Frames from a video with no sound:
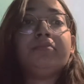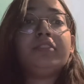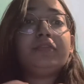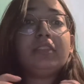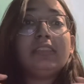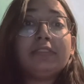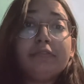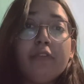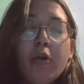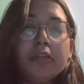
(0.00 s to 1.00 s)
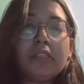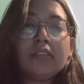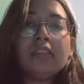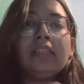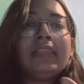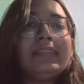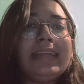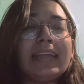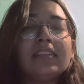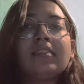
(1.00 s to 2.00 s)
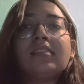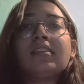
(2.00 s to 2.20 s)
different fonts, texts.